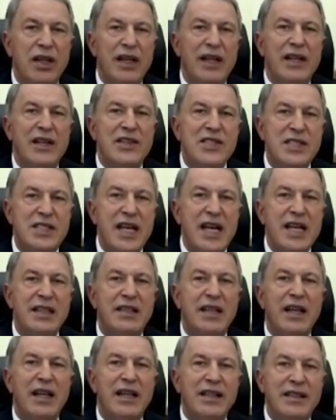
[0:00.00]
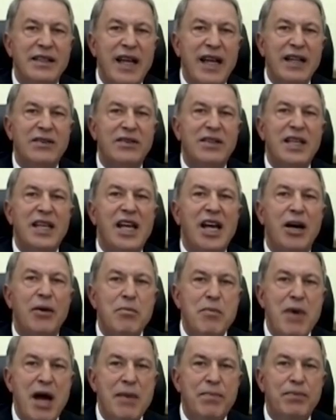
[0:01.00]
state that the
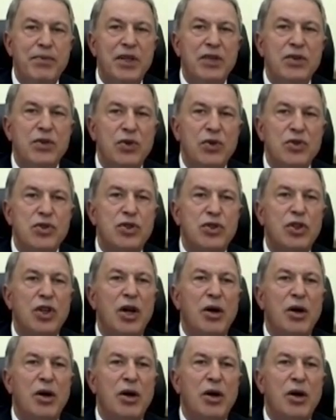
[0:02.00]
map used